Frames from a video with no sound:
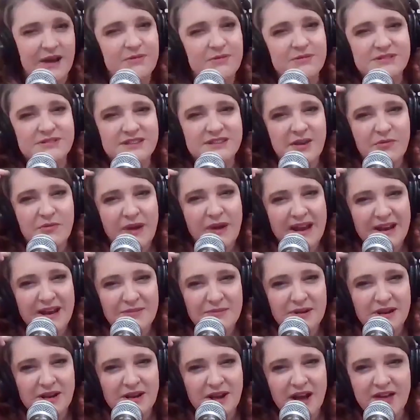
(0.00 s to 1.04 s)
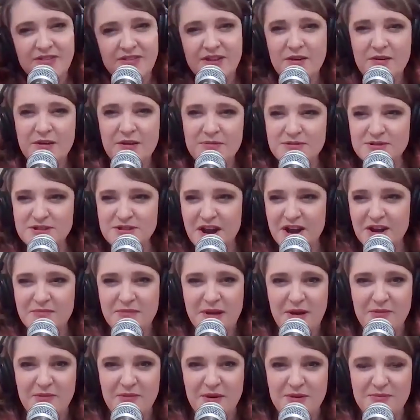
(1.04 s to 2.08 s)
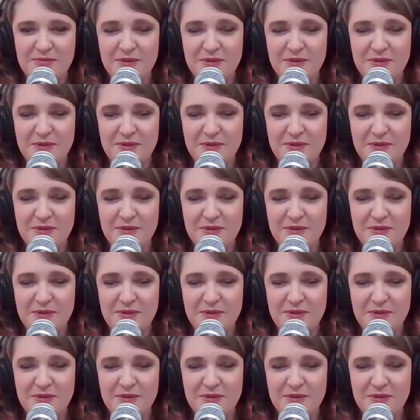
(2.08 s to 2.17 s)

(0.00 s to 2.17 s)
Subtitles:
I was like, wait a minute, I thought we were talking about one